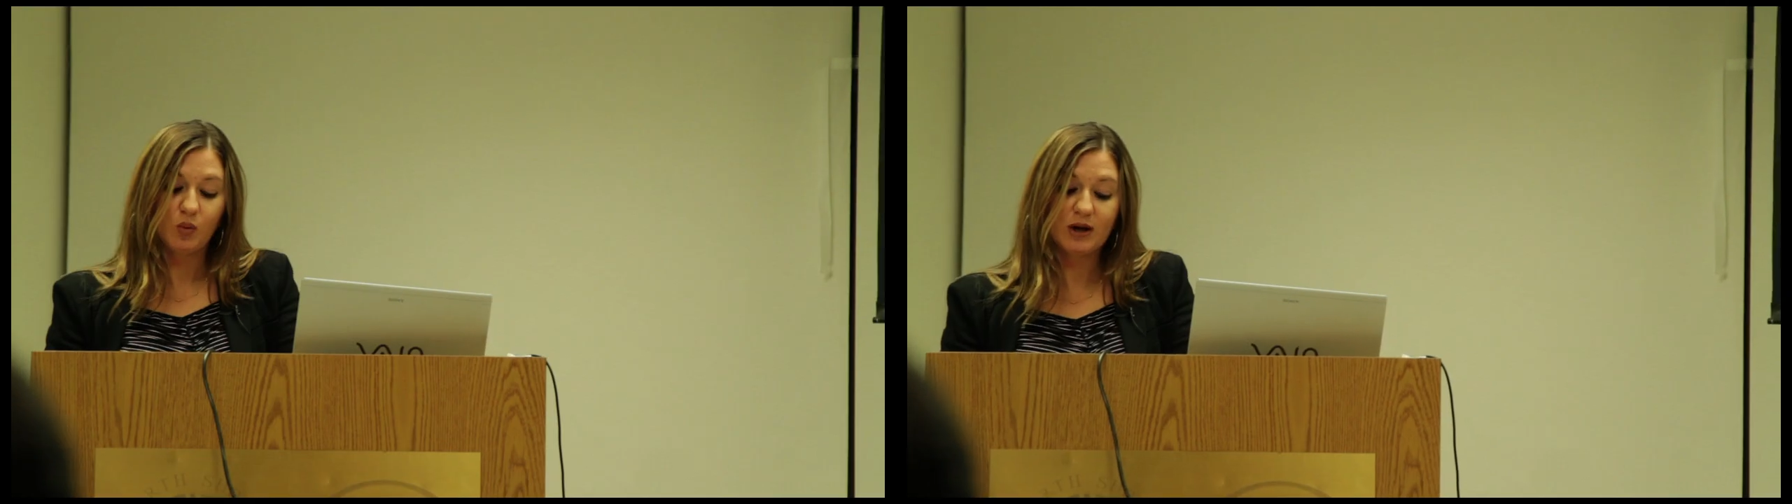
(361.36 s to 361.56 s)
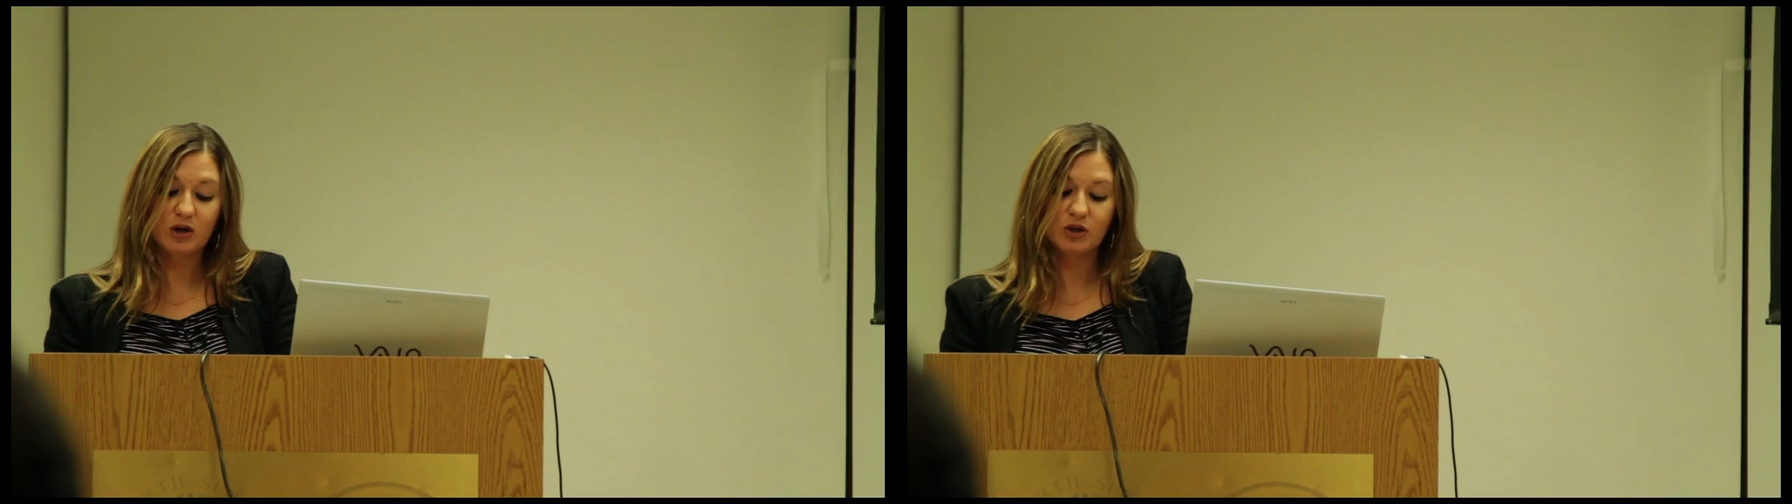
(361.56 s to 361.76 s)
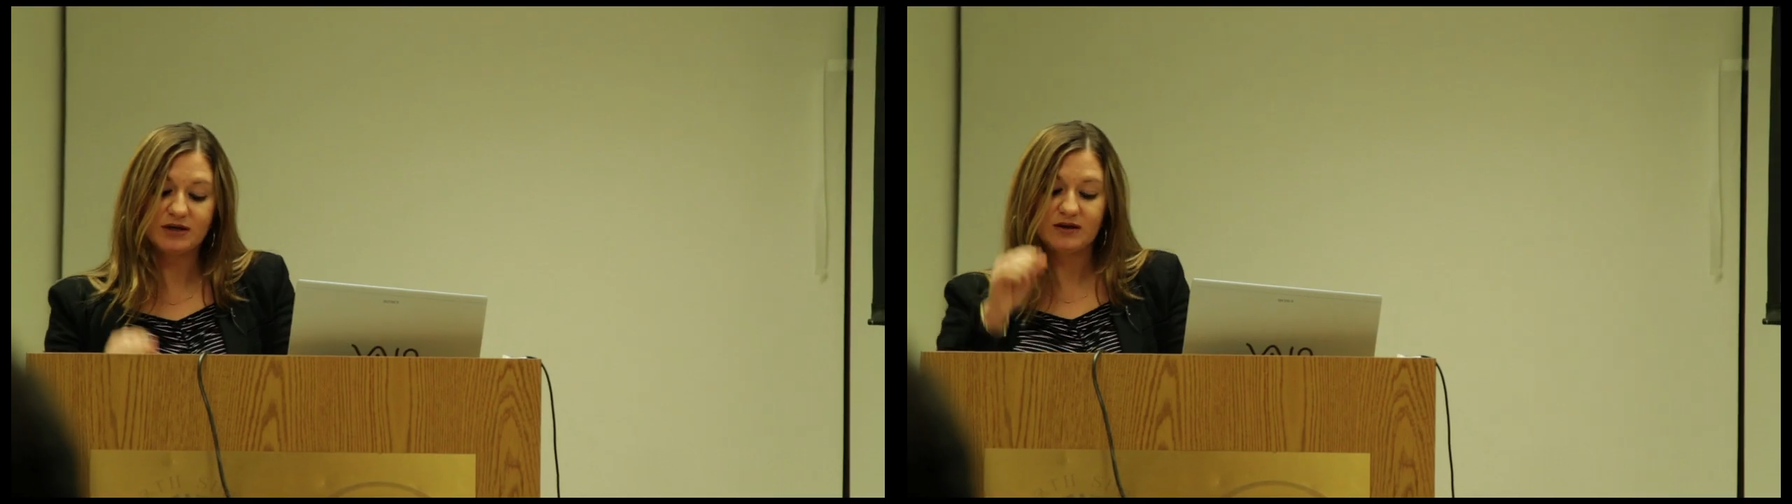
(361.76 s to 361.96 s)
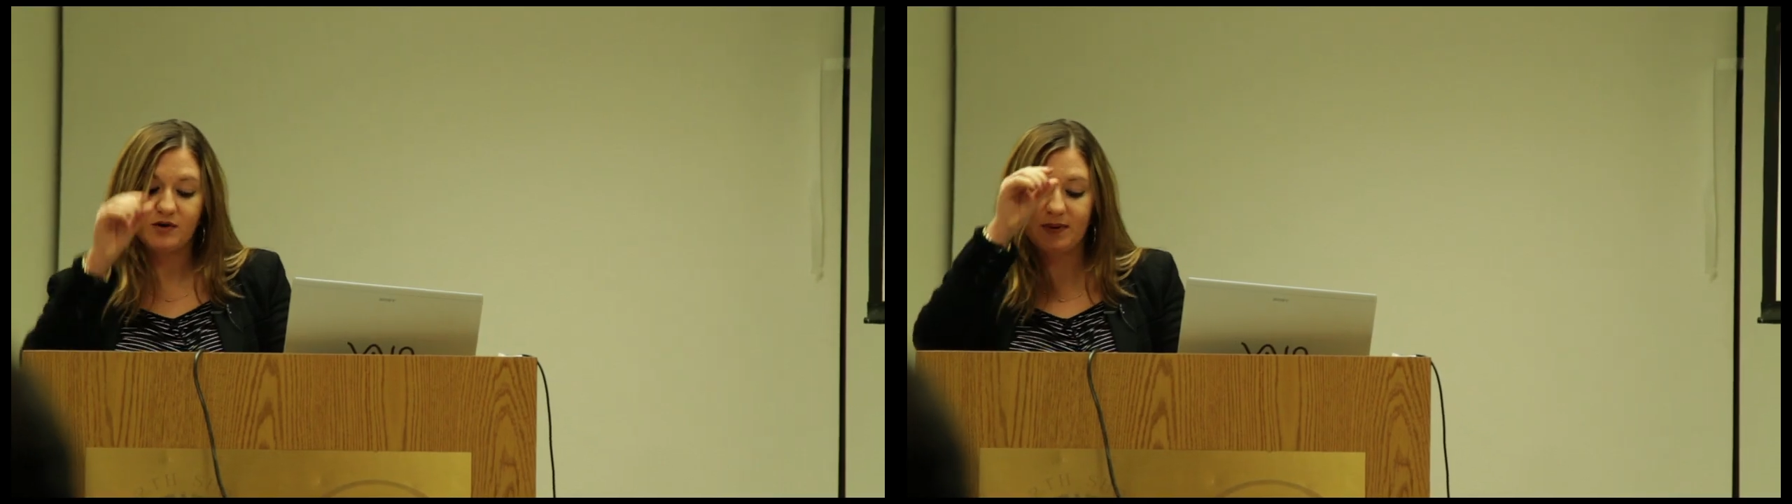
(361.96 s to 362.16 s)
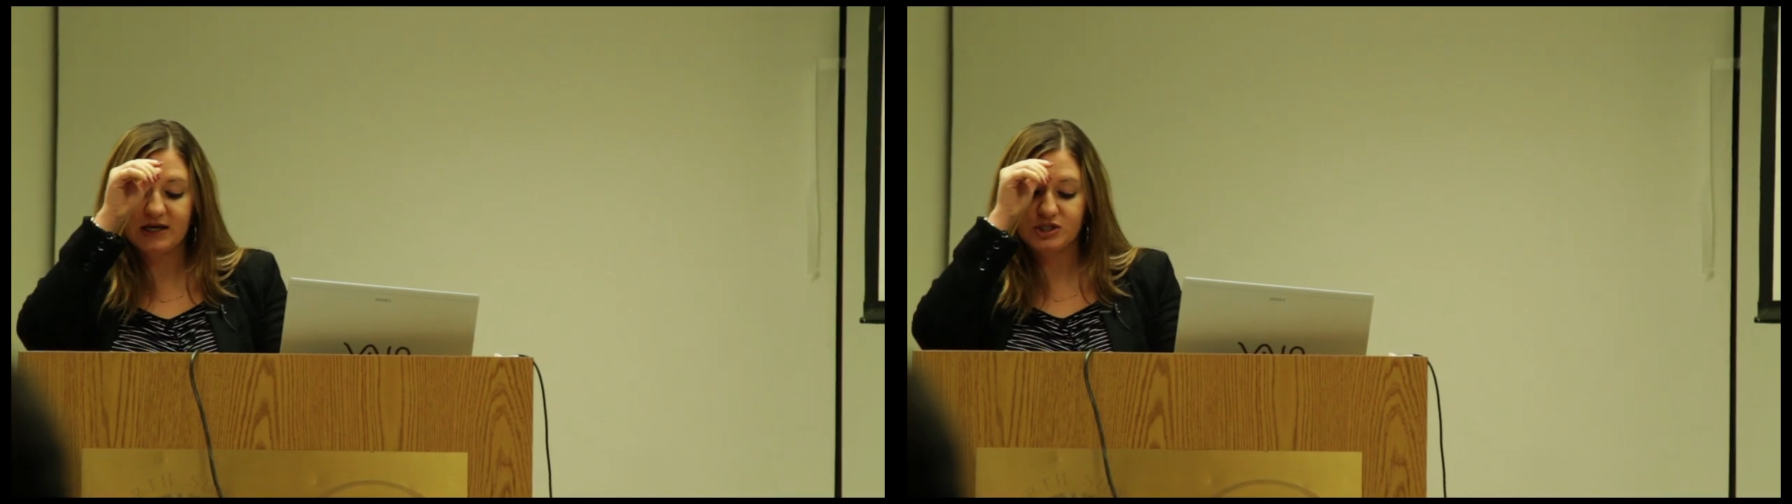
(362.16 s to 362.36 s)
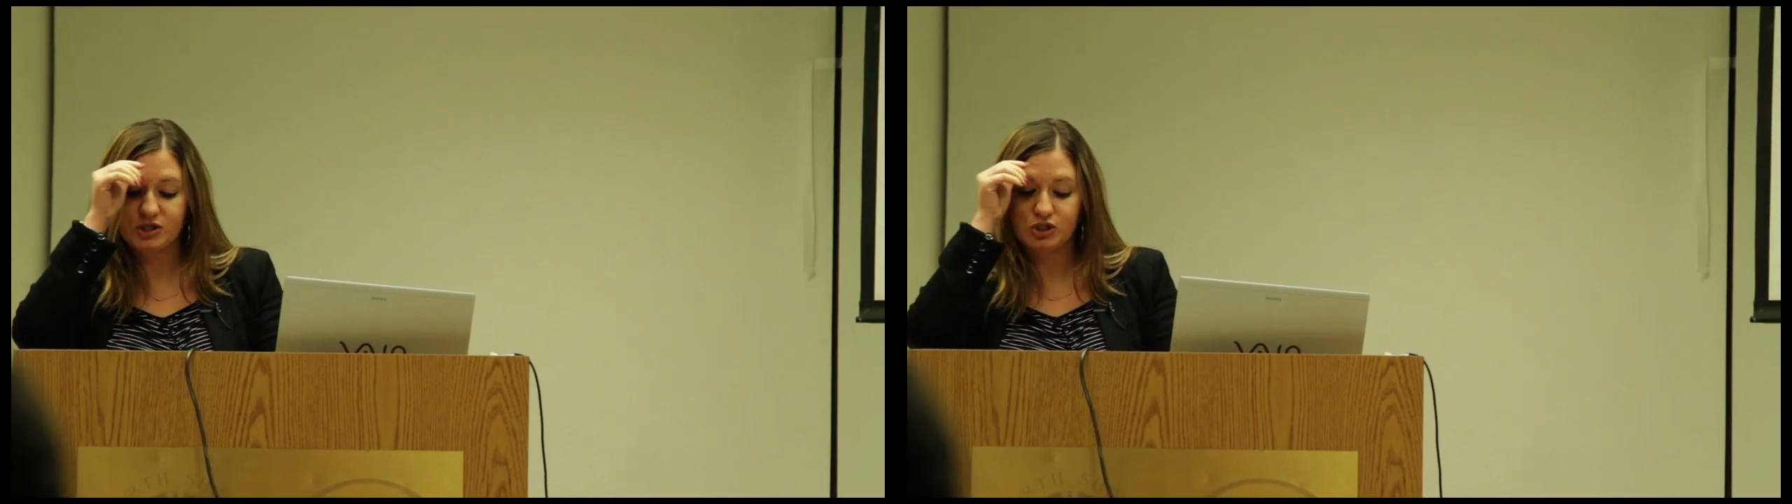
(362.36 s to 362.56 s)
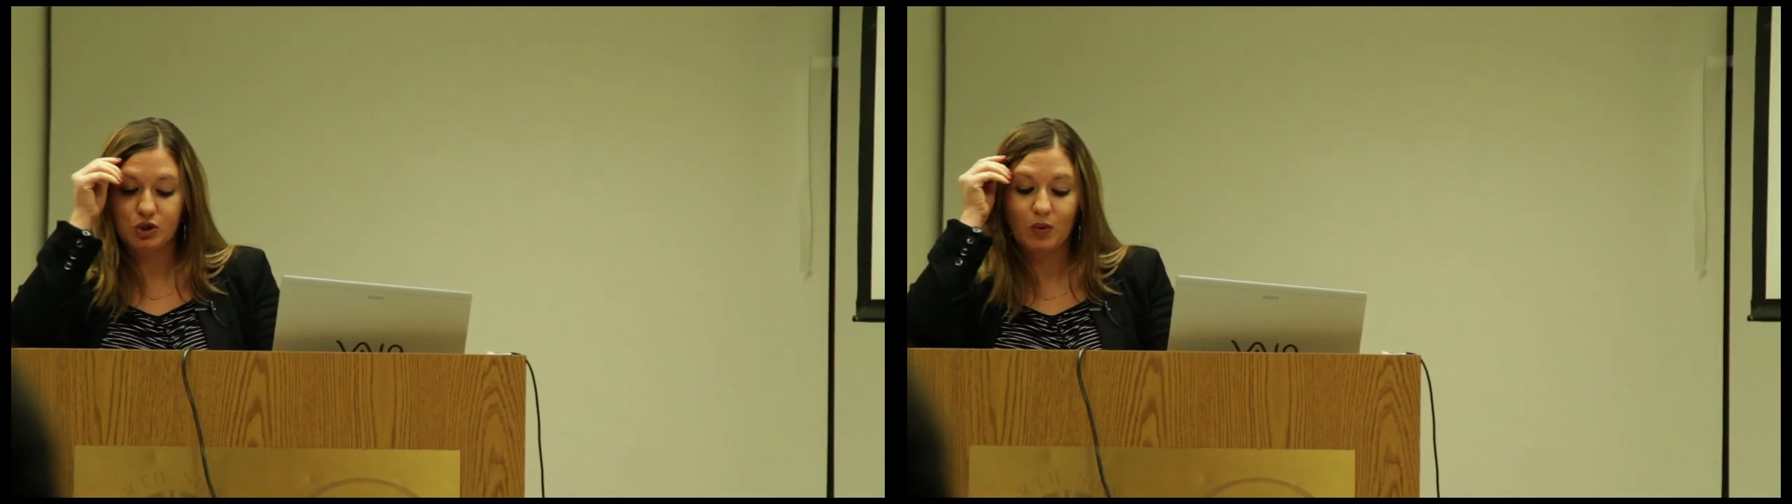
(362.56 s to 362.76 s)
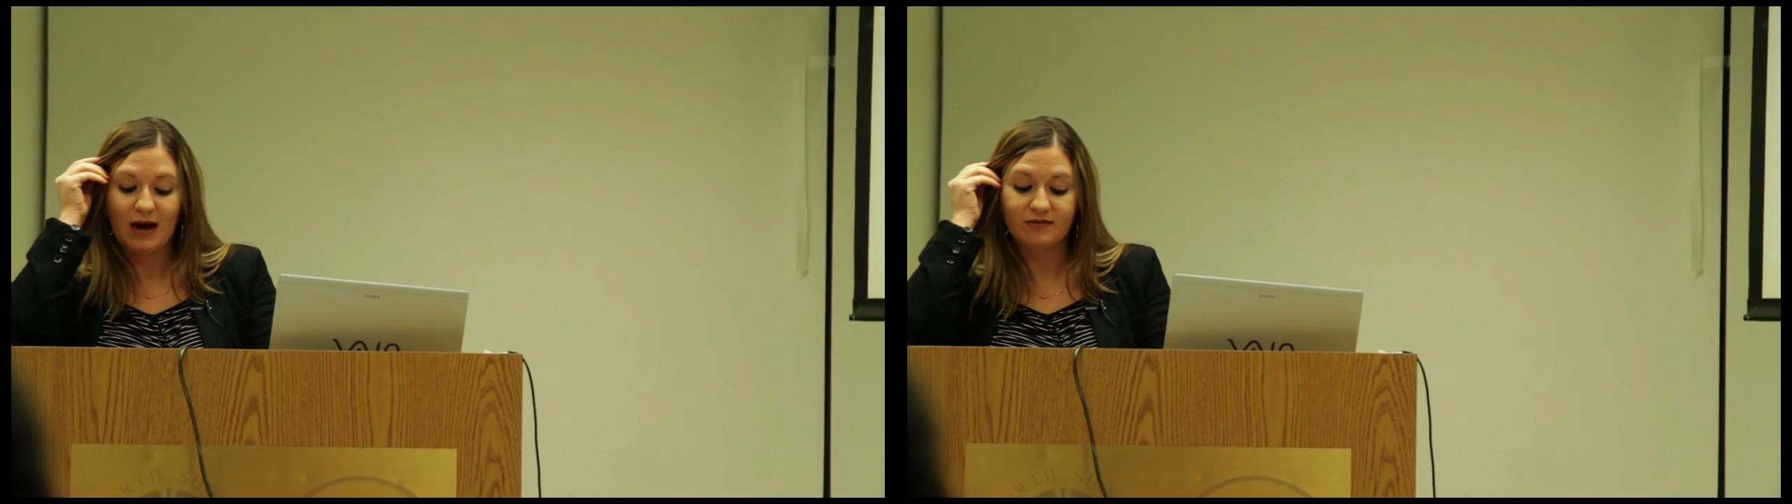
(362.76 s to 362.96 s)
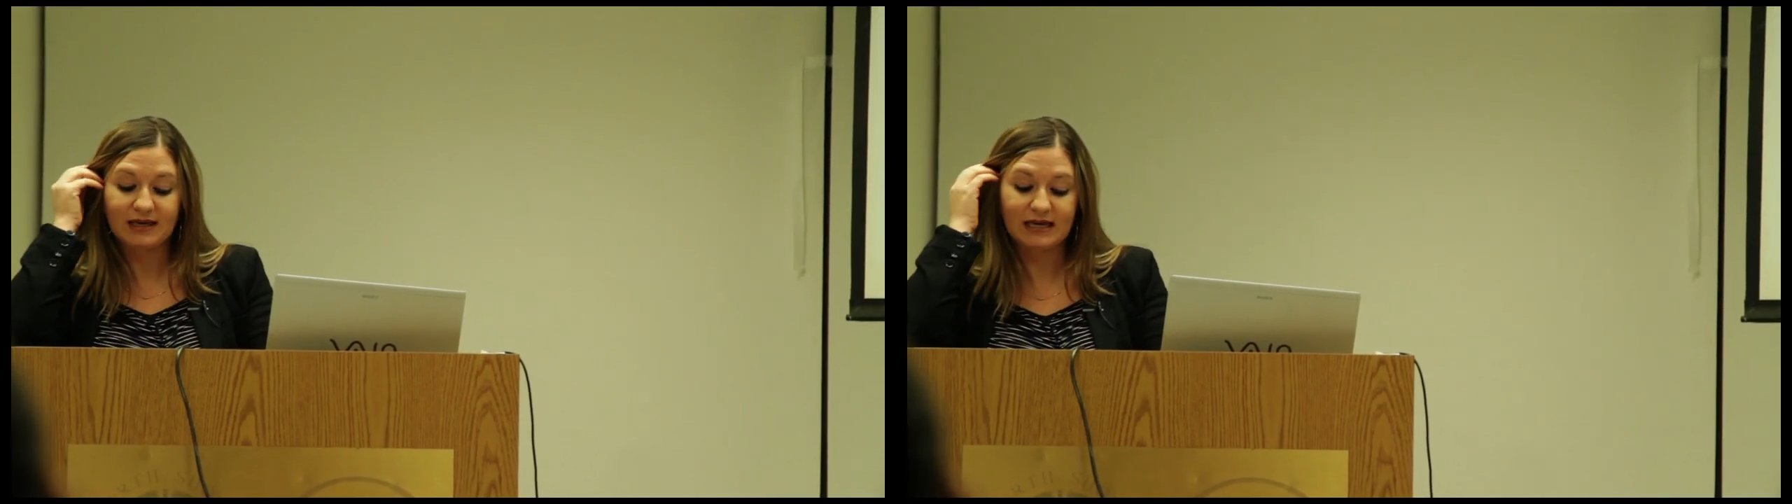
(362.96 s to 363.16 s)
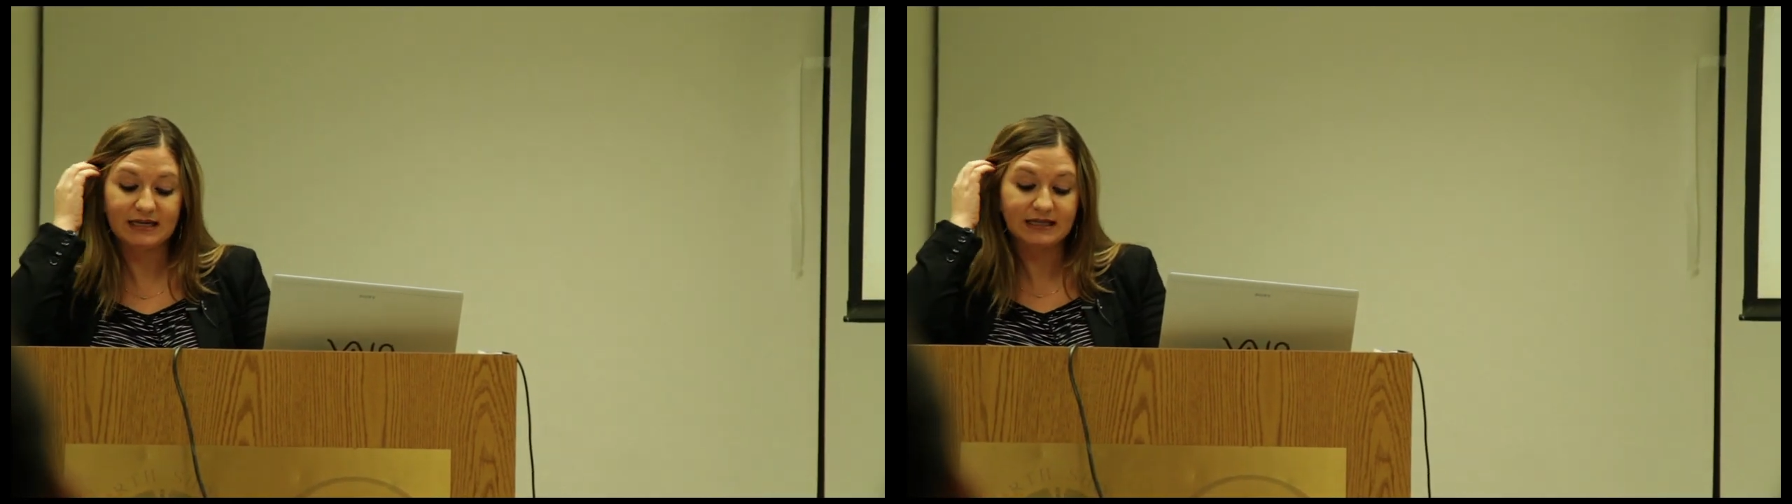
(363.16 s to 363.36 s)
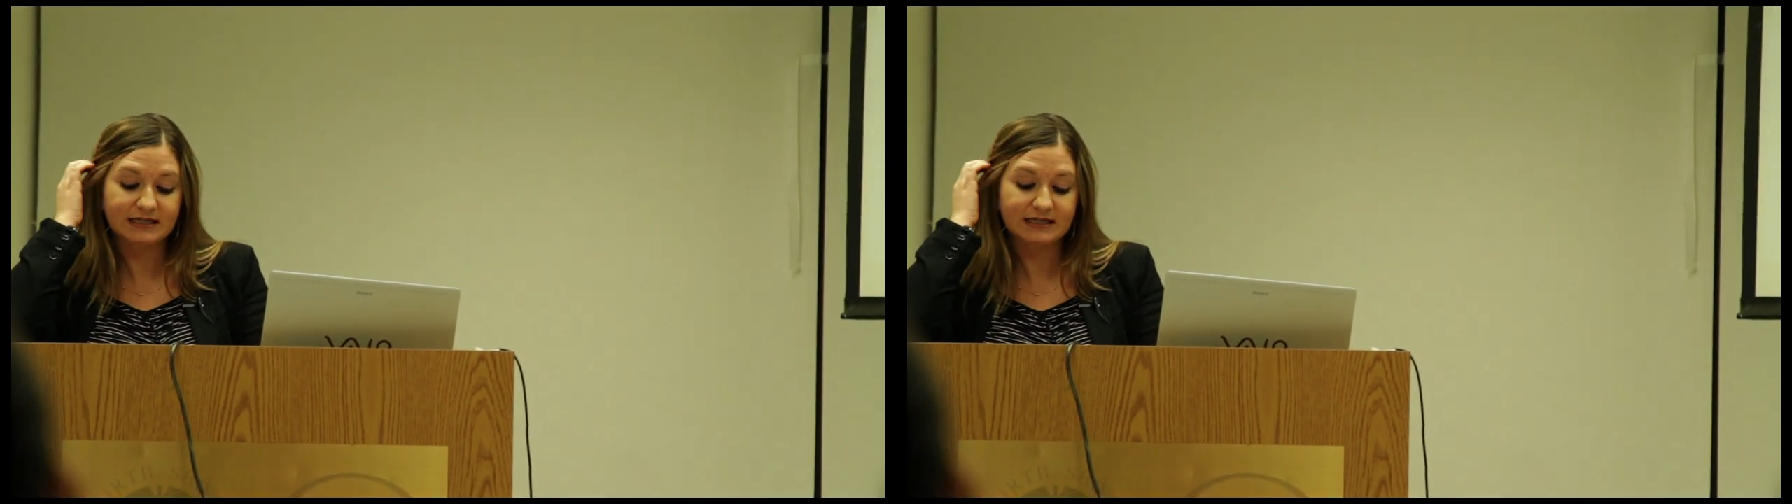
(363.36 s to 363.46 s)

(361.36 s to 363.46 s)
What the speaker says: We are looking for patients who have kidney